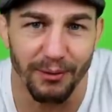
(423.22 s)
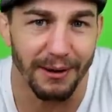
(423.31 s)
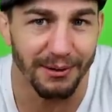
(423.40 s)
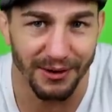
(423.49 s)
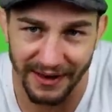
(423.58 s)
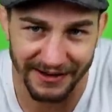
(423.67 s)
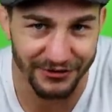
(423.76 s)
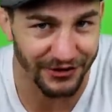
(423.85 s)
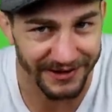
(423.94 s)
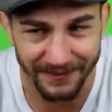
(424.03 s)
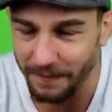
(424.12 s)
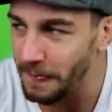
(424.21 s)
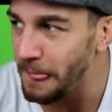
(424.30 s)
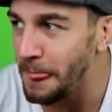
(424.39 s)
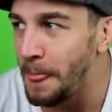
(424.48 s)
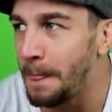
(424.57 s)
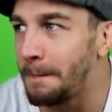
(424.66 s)
Pop collection.
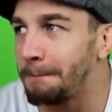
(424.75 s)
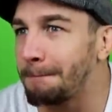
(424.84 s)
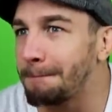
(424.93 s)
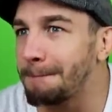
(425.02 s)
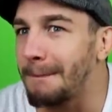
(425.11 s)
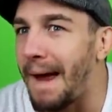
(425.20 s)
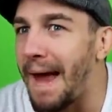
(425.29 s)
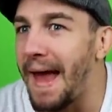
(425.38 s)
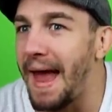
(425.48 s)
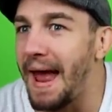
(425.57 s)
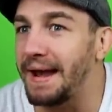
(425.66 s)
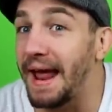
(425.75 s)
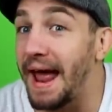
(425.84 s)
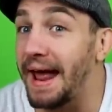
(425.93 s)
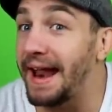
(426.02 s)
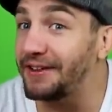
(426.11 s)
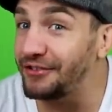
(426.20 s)
And
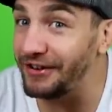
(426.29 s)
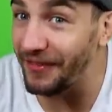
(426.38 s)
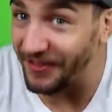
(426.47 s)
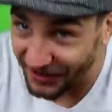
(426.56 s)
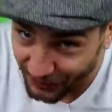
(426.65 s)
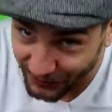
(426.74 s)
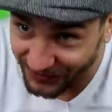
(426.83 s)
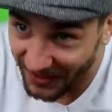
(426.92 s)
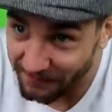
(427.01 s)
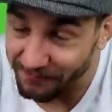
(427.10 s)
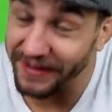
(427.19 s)
it actually had nothing to do with that.